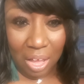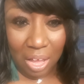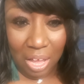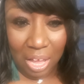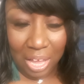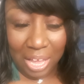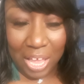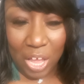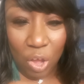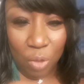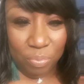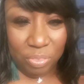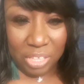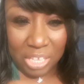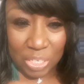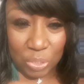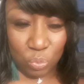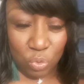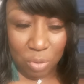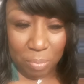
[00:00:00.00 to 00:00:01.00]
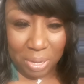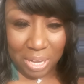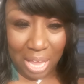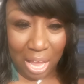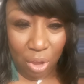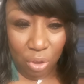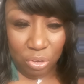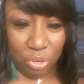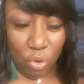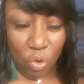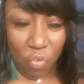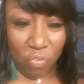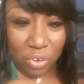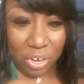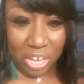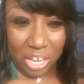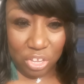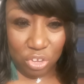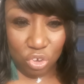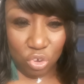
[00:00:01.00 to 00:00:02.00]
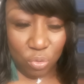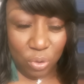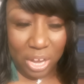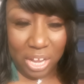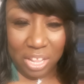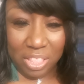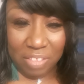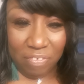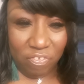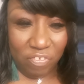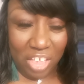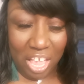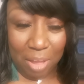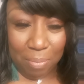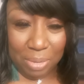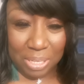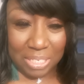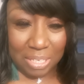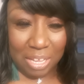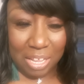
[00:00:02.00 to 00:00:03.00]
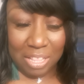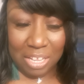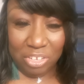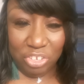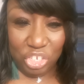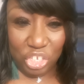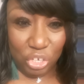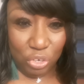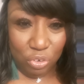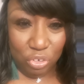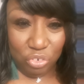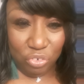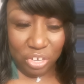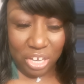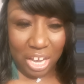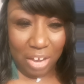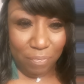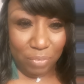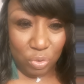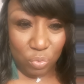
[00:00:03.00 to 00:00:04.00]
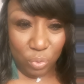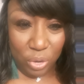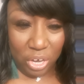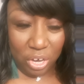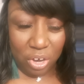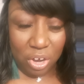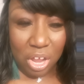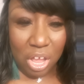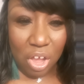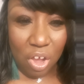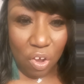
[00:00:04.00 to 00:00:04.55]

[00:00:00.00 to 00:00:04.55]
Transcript: help these women out over in Ukraine and the families and the children everywhere